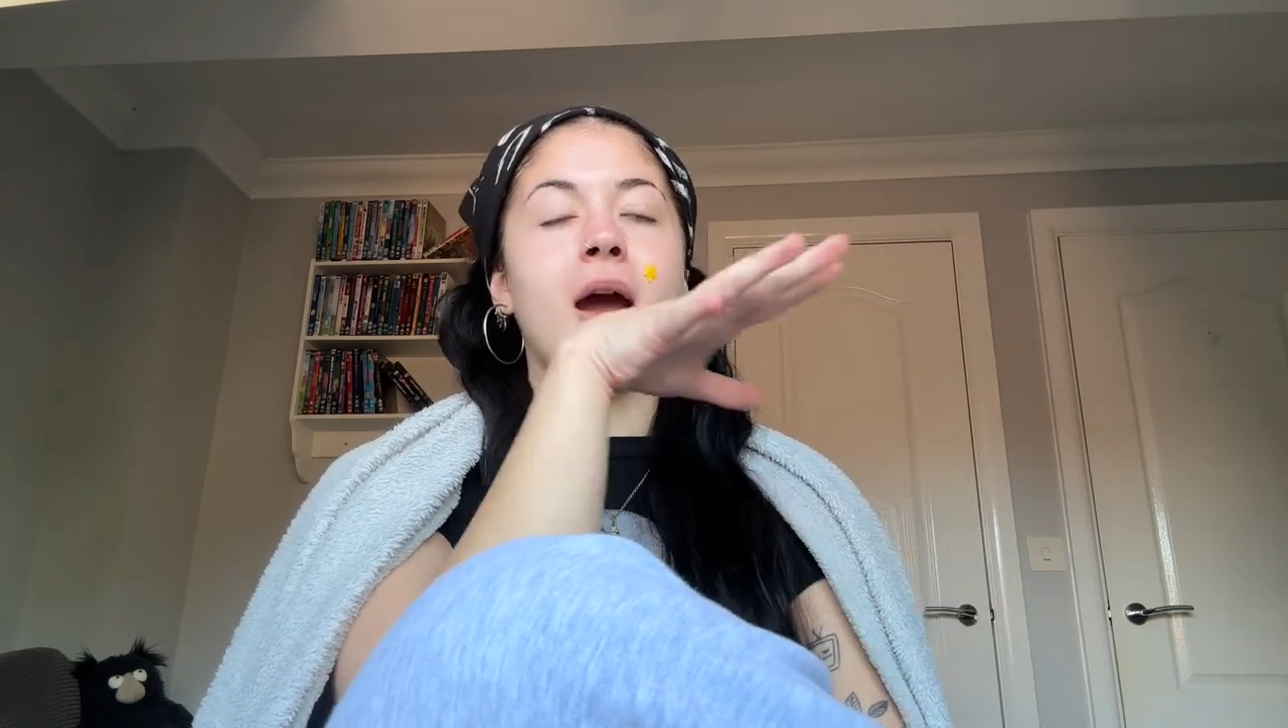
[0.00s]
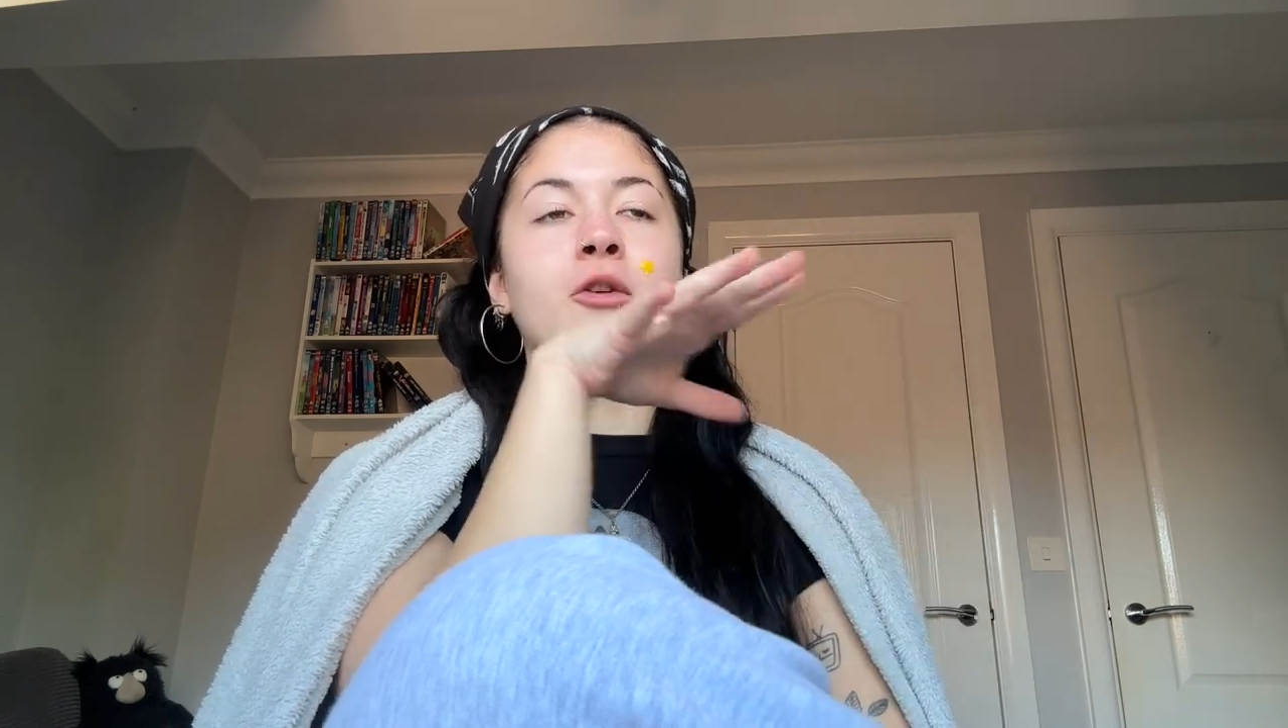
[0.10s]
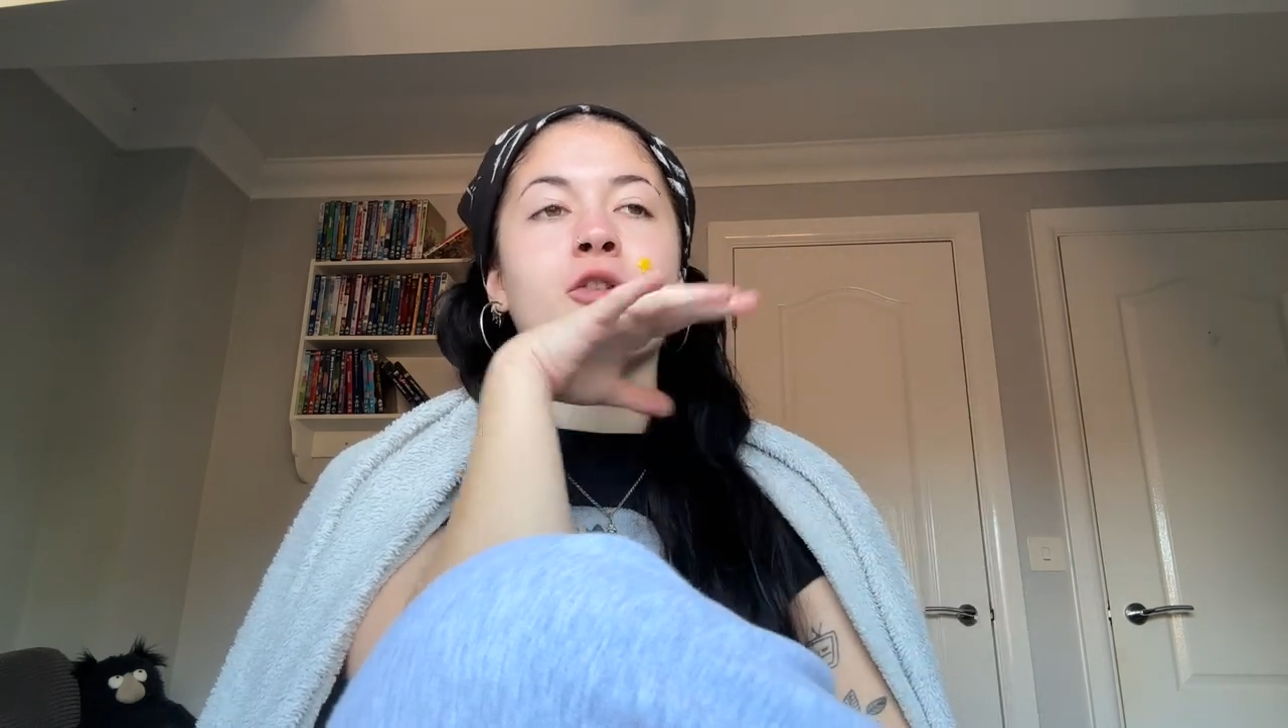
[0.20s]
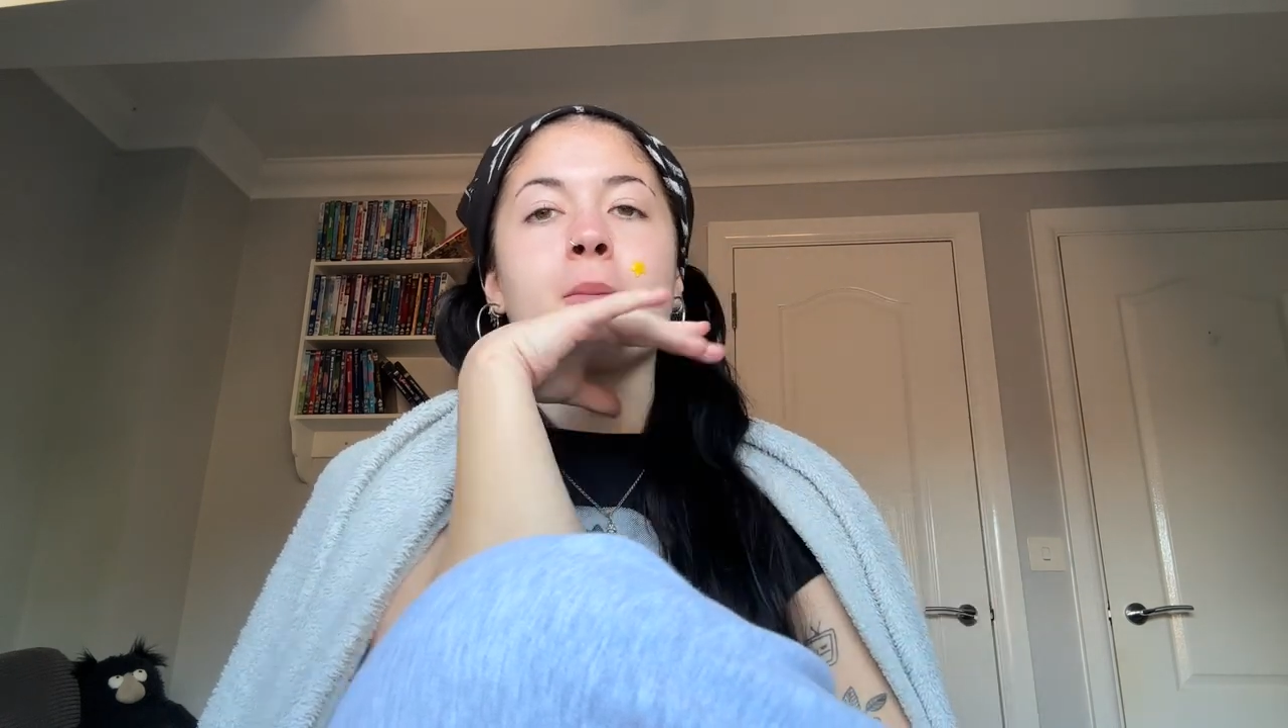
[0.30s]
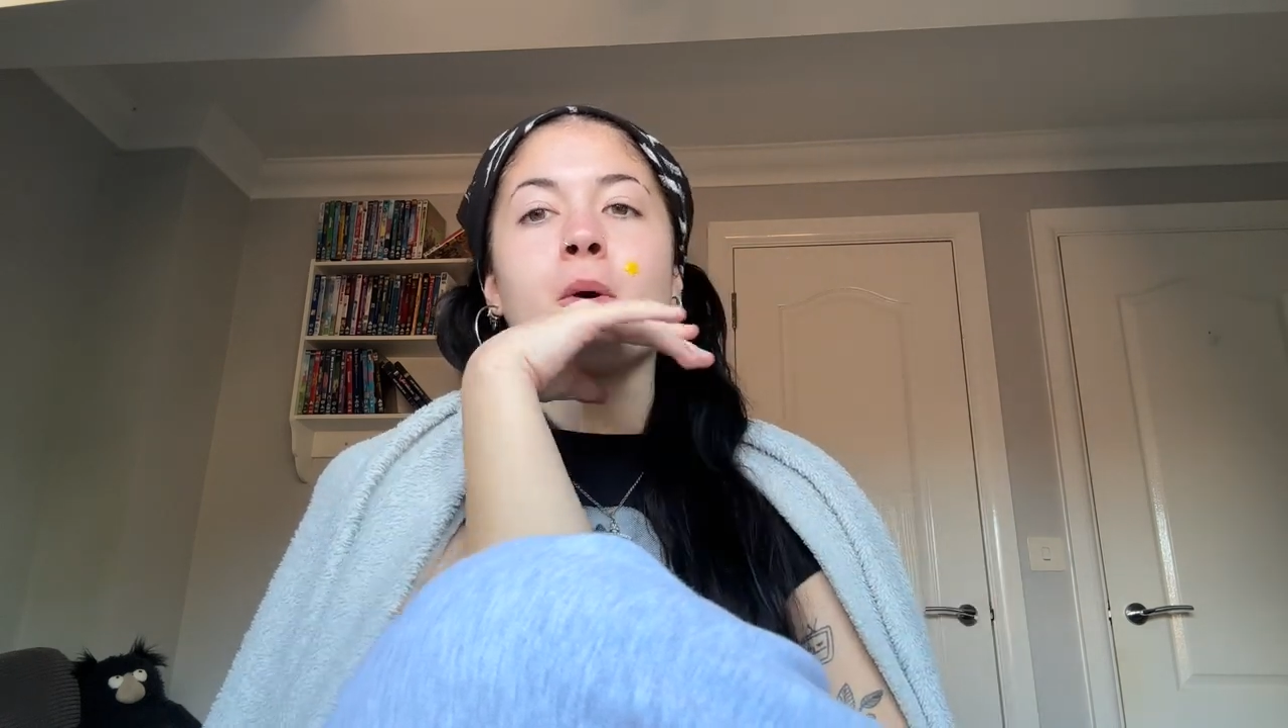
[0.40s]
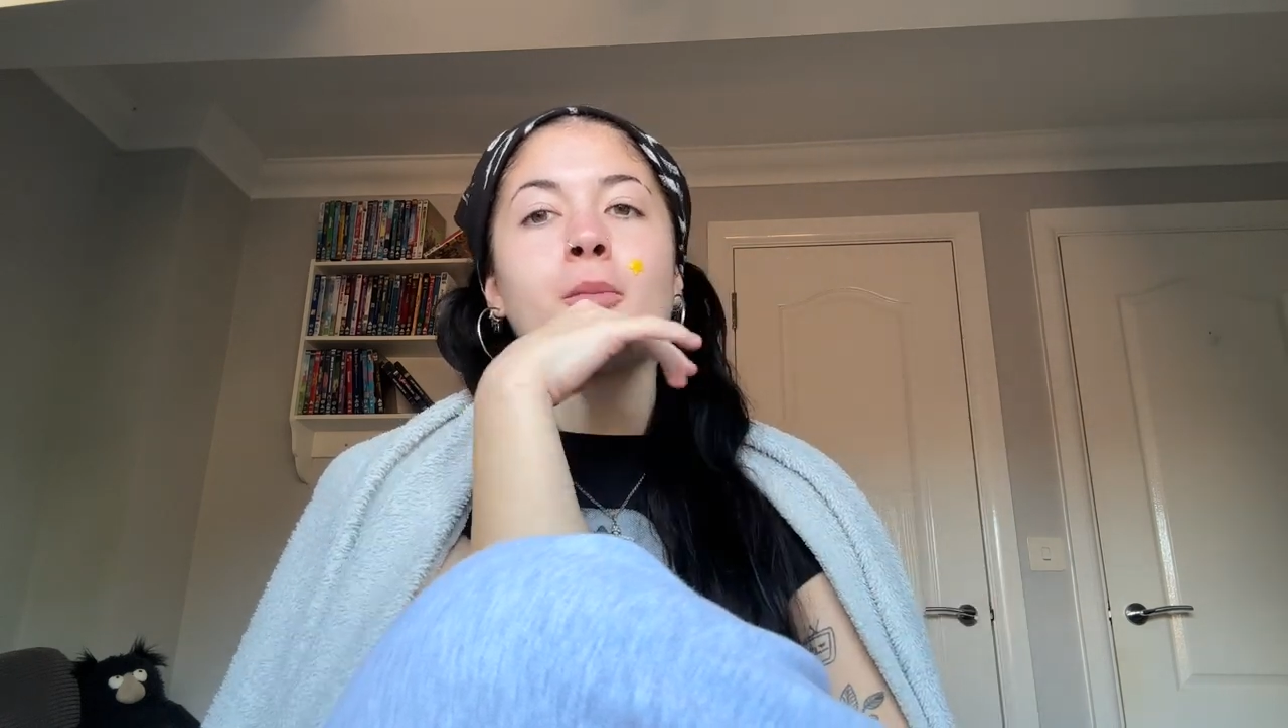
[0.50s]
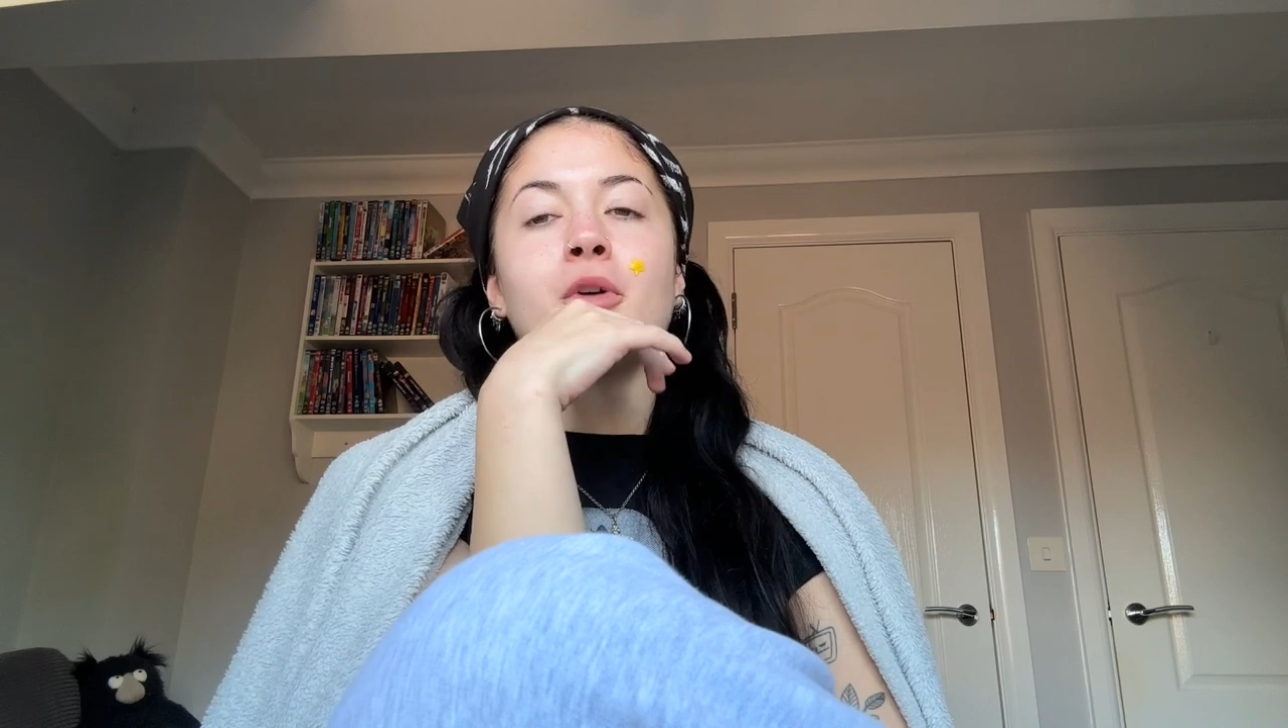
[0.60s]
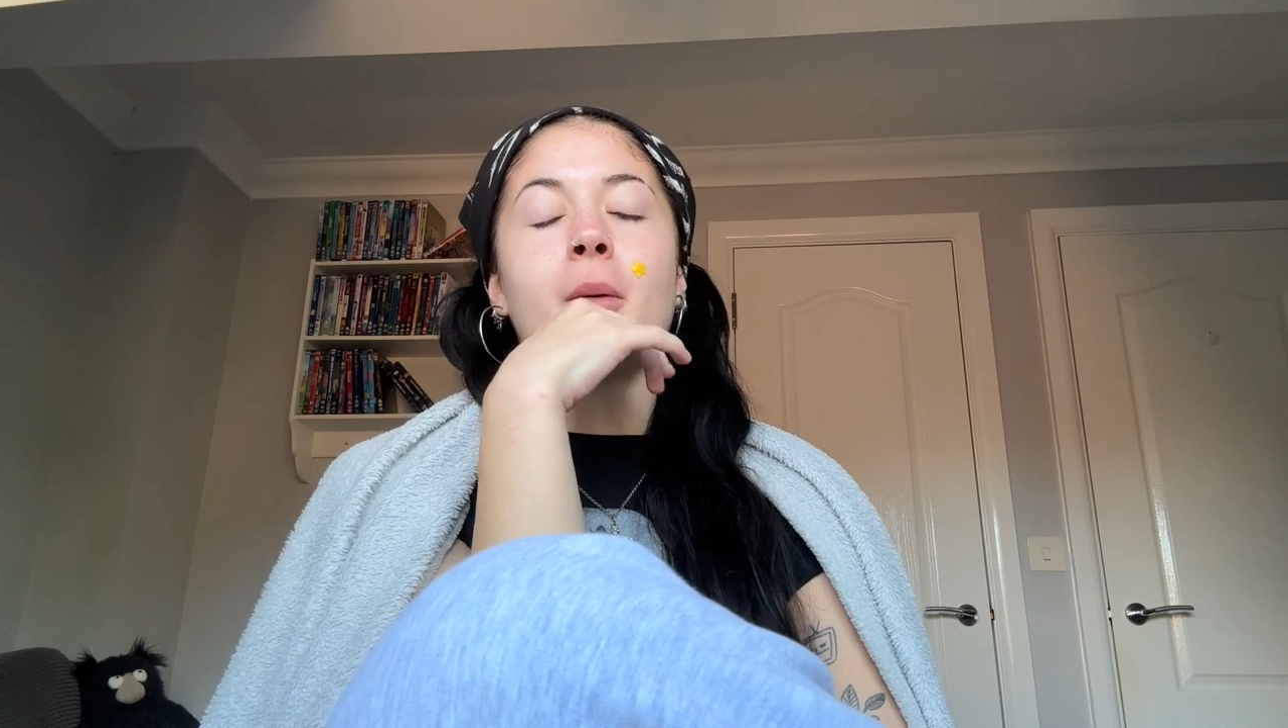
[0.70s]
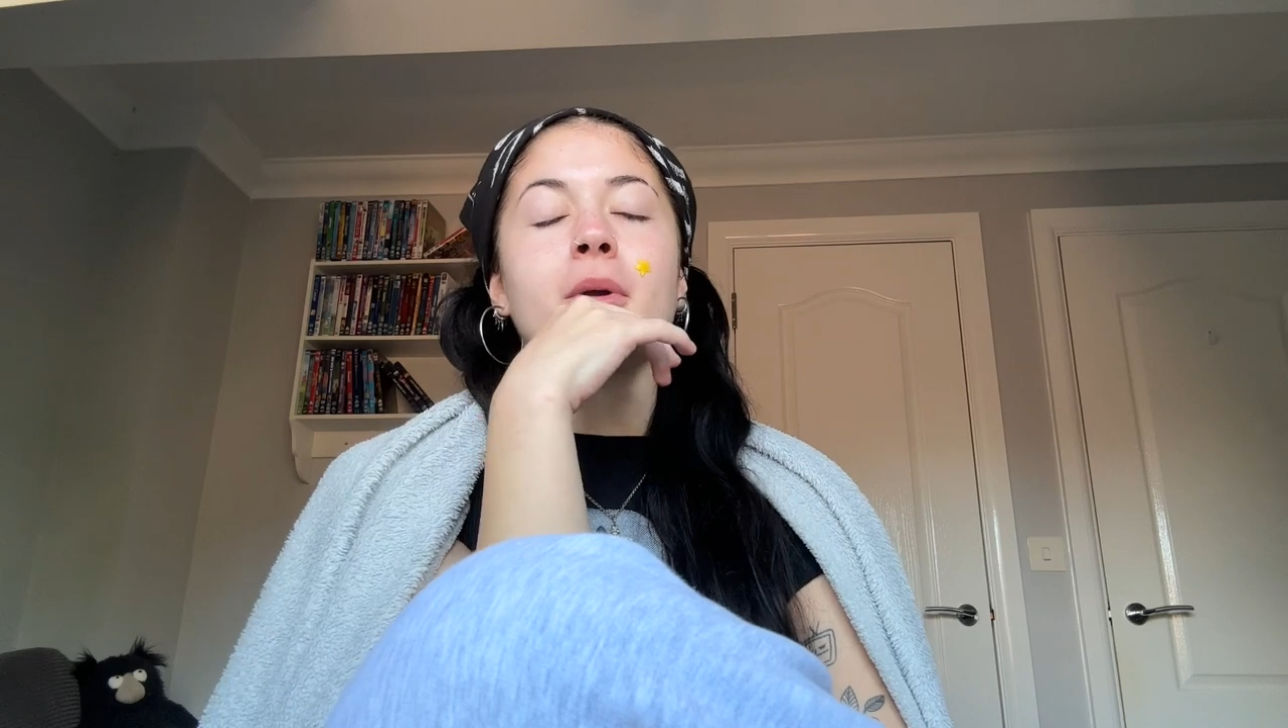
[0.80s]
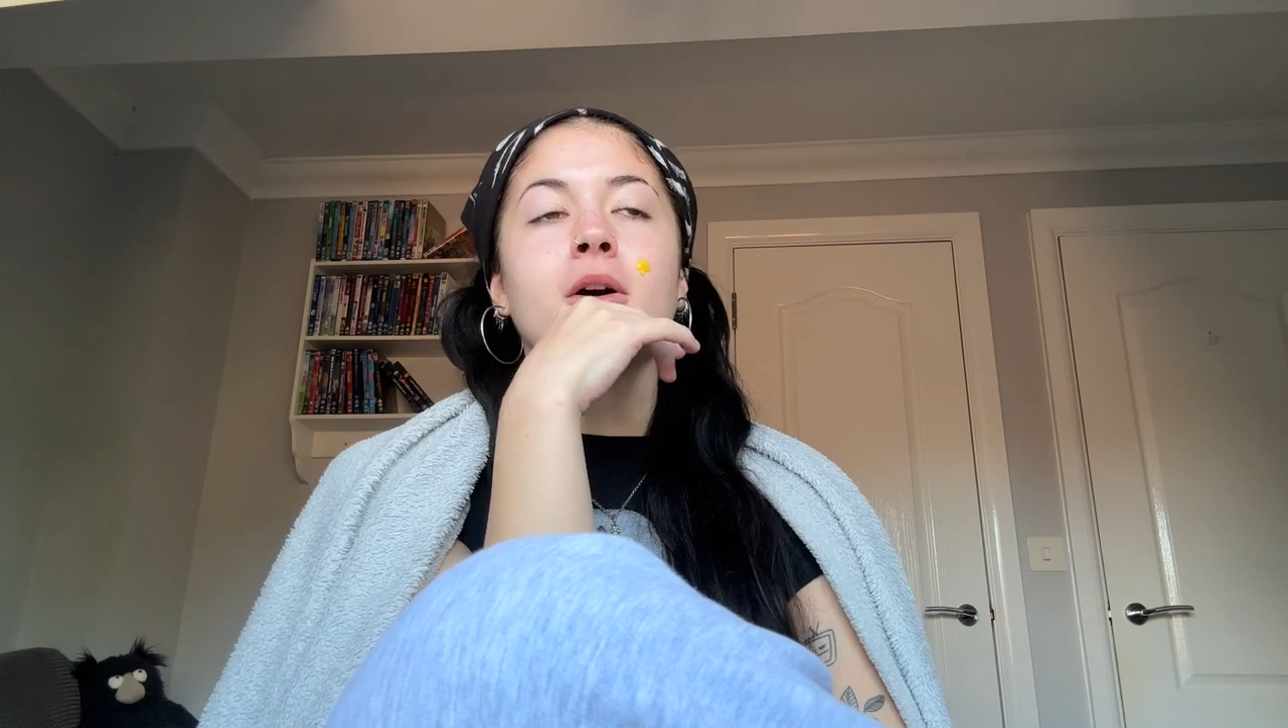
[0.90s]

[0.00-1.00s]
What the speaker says: everything pops up,